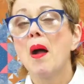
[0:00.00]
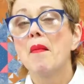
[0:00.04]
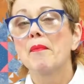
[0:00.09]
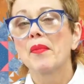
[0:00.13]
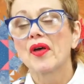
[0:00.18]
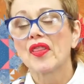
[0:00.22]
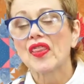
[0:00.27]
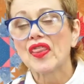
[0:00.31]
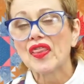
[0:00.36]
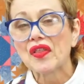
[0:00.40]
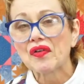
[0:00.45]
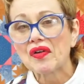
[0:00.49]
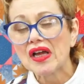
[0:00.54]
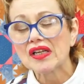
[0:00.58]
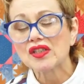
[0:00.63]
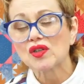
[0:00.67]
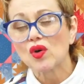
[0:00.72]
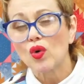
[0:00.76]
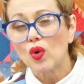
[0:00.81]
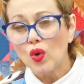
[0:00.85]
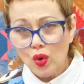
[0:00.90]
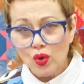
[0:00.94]
But
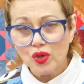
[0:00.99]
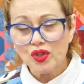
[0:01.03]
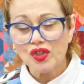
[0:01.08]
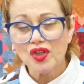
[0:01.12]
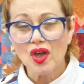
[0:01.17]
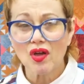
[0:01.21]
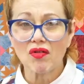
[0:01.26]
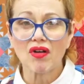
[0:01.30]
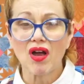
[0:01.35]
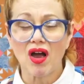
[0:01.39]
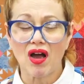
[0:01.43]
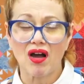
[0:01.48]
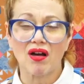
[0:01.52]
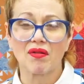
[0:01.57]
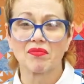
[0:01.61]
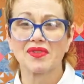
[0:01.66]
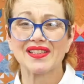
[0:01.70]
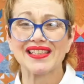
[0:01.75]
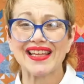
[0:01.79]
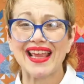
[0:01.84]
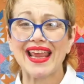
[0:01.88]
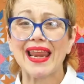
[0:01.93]
thread also
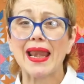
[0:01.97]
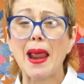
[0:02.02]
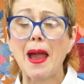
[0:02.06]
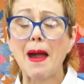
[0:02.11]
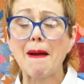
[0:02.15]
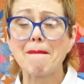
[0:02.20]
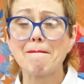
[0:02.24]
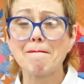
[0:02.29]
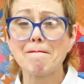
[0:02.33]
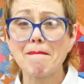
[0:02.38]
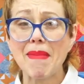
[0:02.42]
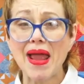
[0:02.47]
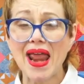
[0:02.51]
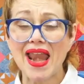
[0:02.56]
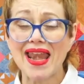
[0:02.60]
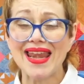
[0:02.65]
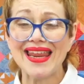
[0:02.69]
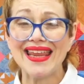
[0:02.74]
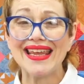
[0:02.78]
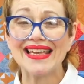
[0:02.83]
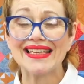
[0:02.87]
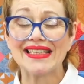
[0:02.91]
comes in
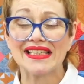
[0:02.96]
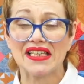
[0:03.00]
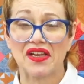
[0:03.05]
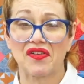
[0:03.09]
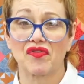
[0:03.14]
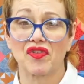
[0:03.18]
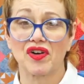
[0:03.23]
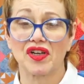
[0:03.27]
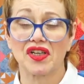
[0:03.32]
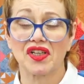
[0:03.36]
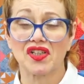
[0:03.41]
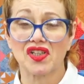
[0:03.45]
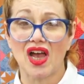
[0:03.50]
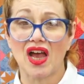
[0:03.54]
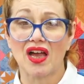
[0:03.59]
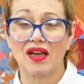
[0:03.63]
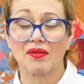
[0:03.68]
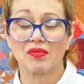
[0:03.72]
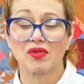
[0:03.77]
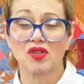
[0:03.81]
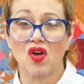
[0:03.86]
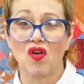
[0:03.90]
many different
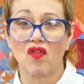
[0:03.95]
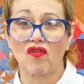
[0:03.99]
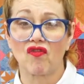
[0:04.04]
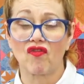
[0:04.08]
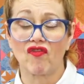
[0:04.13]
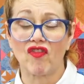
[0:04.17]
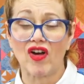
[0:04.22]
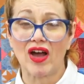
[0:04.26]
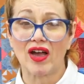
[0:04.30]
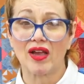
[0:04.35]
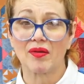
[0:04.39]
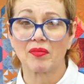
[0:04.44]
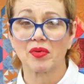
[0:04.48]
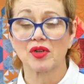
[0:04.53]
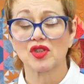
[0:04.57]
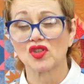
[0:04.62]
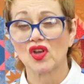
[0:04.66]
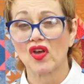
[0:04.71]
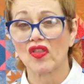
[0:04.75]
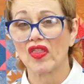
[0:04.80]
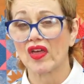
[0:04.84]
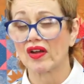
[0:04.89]
types of fibre.
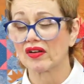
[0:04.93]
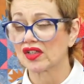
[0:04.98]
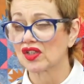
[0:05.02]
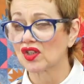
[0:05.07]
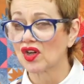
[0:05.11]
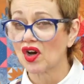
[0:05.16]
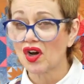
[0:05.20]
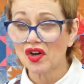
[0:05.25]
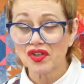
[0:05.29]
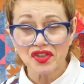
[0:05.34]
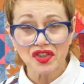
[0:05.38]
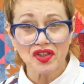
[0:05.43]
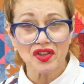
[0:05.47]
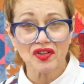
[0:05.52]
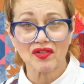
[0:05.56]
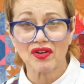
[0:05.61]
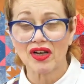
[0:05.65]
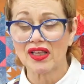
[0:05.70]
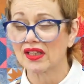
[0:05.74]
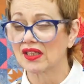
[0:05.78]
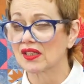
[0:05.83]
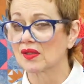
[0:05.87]
So there is cotton
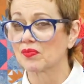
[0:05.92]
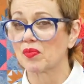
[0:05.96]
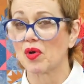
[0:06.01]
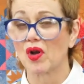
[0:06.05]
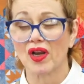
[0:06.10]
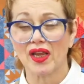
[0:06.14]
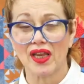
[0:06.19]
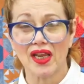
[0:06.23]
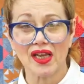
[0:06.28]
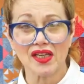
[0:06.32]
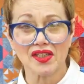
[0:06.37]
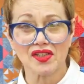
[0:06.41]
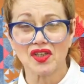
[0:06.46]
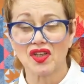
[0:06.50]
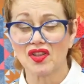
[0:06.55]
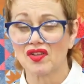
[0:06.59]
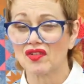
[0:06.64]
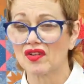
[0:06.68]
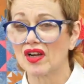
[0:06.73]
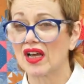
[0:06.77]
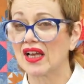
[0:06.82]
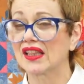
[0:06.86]
thread, there's polyester
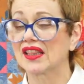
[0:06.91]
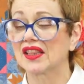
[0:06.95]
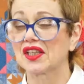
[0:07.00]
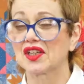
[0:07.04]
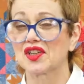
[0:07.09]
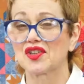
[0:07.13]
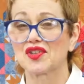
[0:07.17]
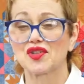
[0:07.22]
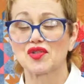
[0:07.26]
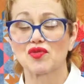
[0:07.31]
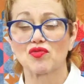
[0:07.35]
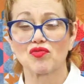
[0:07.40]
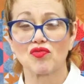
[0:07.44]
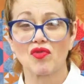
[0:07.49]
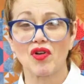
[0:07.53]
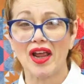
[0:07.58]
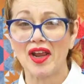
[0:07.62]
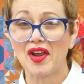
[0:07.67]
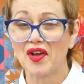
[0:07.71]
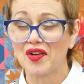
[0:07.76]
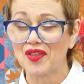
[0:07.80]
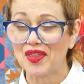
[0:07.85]
thread, there's
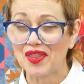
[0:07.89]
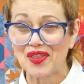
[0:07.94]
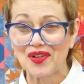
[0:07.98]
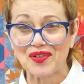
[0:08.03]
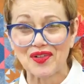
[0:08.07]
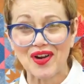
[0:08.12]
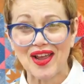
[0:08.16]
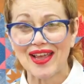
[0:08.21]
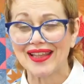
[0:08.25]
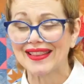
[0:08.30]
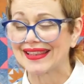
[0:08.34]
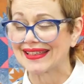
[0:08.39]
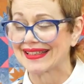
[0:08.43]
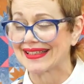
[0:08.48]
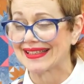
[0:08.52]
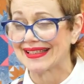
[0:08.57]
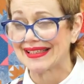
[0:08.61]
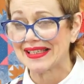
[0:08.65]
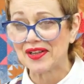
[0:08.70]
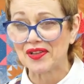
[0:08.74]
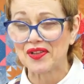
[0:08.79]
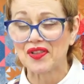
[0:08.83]
rayon thread, there's
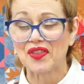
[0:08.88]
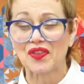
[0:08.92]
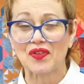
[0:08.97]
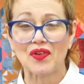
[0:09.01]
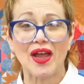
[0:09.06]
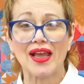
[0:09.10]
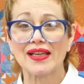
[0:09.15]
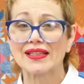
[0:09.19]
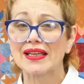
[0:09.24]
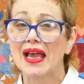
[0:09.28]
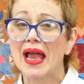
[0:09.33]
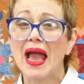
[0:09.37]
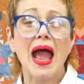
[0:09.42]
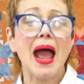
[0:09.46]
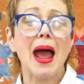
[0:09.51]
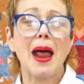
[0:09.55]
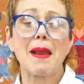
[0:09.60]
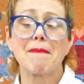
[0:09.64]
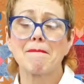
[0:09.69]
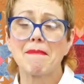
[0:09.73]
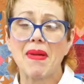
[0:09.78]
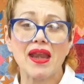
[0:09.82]
silk thread,
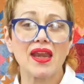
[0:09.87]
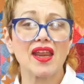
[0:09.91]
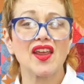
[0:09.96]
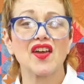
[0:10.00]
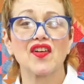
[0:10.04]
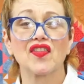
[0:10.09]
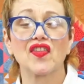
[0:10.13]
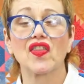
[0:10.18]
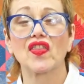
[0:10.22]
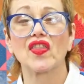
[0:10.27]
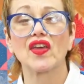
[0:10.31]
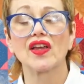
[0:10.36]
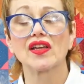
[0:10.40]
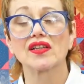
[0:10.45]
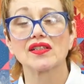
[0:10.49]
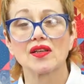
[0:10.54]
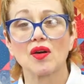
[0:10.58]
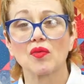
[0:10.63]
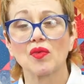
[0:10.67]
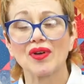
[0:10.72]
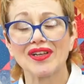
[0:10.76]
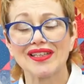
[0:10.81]
and many other
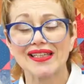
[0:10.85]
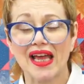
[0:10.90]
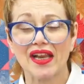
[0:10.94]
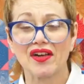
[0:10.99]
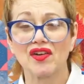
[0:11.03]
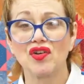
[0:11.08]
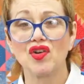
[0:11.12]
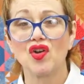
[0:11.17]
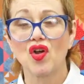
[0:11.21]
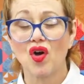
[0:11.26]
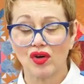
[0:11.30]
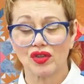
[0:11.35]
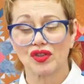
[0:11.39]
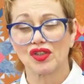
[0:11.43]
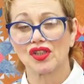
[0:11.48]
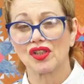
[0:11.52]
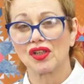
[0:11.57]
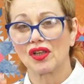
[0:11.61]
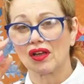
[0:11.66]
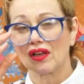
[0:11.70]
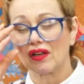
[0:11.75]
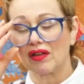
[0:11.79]
things that we tend not
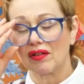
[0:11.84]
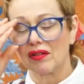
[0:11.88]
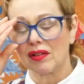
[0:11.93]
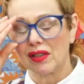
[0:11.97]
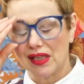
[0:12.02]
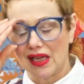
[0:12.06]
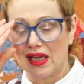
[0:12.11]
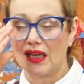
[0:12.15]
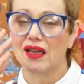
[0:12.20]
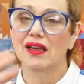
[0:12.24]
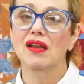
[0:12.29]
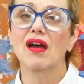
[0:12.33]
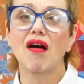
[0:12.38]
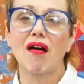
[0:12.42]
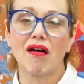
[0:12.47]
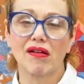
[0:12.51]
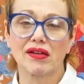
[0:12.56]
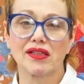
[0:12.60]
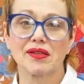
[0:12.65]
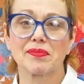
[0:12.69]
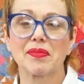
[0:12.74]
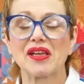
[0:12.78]
to use in
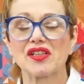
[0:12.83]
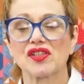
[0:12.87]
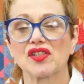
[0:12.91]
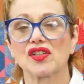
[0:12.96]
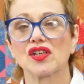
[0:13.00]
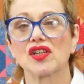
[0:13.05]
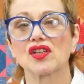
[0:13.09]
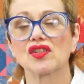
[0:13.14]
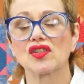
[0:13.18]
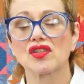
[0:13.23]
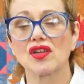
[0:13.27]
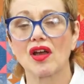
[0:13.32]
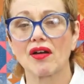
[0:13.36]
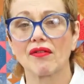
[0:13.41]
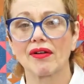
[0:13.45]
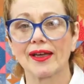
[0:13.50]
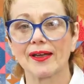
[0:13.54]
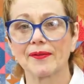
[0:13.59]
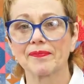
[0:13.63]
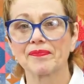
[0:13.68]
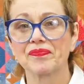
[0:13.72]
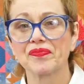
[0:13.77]
our domestic
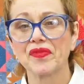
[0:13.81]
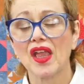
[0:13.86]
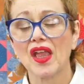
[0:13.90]
sewing.